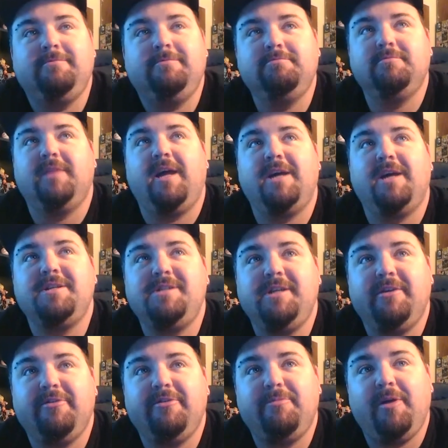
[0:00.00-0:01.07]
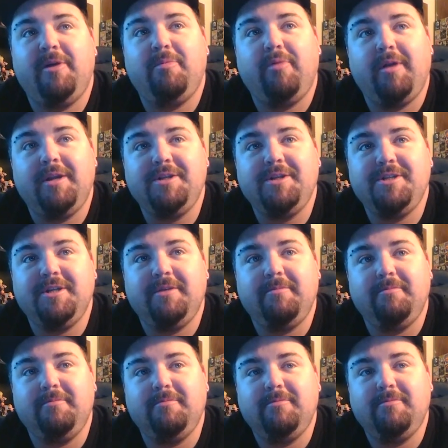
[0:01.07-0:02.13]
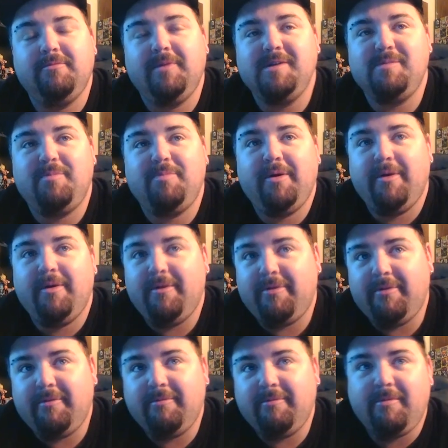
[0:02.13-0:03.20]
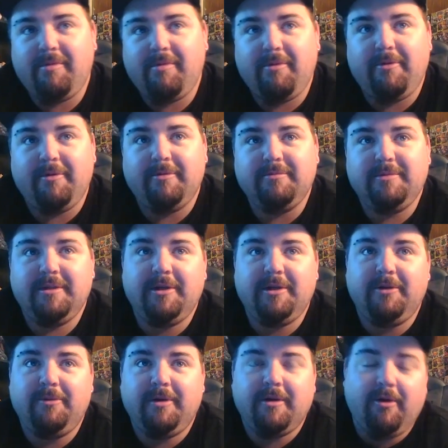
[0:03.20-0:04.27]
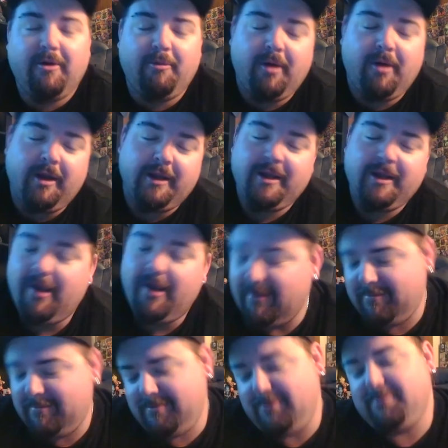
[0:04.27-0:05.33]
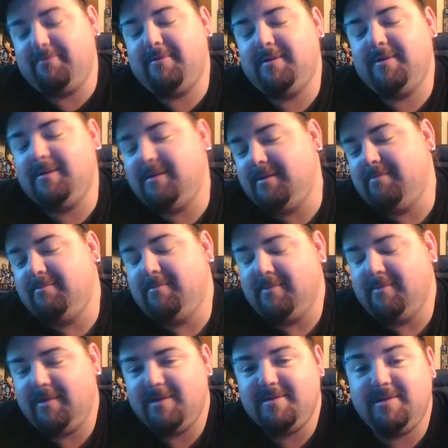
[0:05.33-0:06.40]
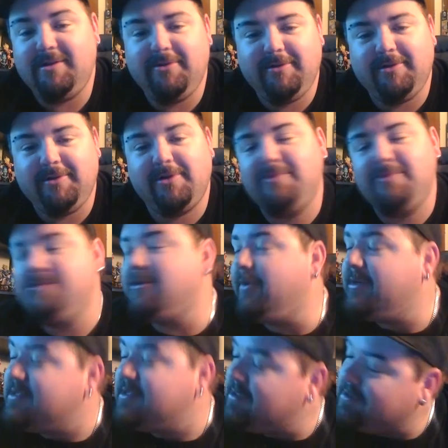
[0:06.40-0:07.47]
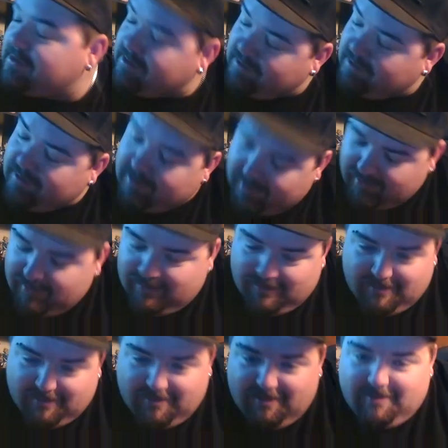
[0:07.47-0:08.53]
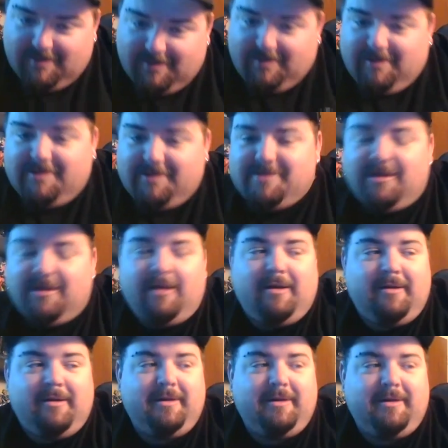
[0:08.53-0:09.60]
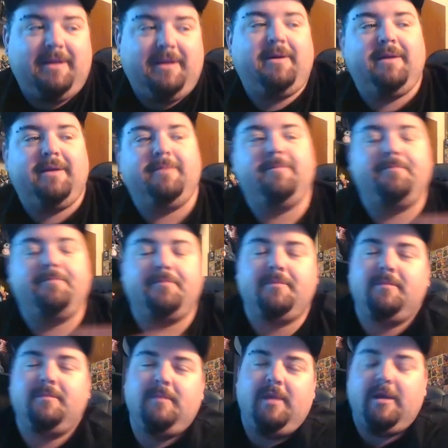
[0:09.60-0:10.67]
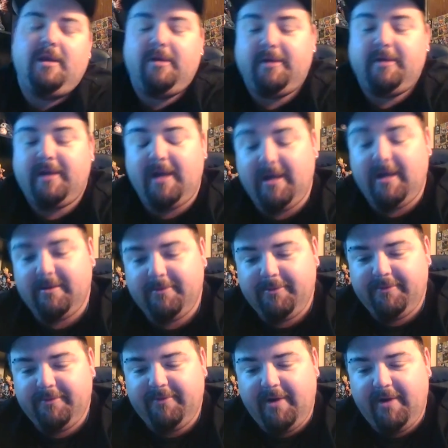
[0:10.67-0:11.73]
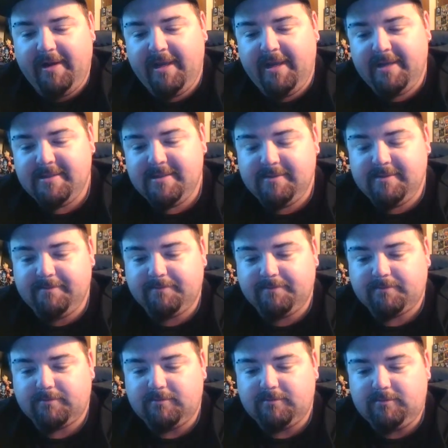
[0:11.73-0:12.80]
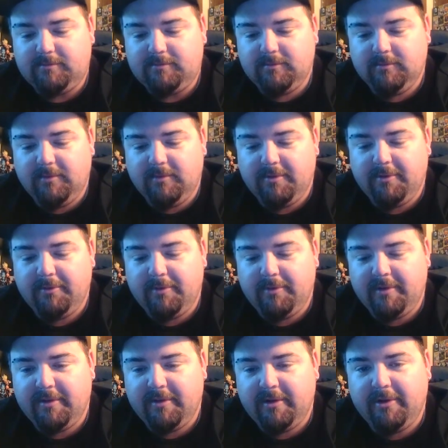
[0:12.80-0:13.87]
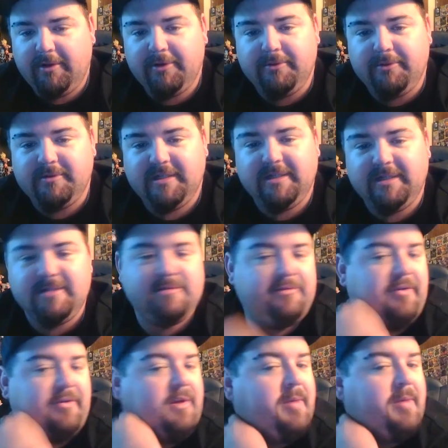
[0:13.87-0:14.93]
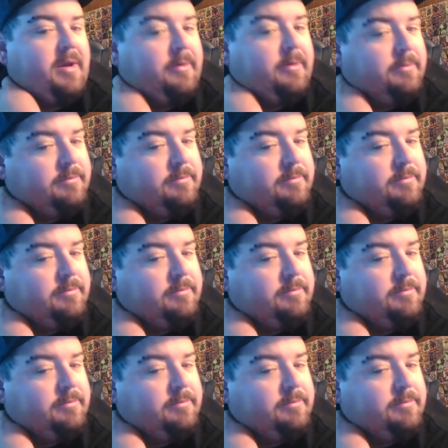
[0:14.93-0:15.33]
last year of my apprenticeship, went to Perth and thought, you know what, I'll buy a car, not really considering the consequences. So anyway, yeah, I got a car through finance, through one of the local dealers in Fremantle.